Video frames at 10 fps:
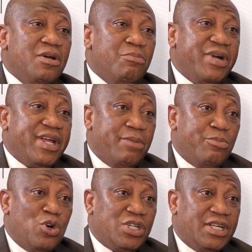brick and
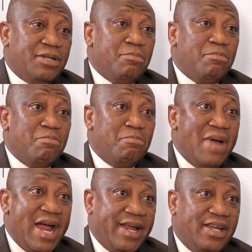mortar
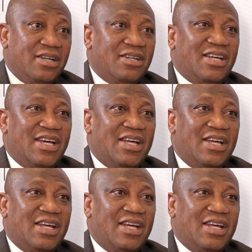banking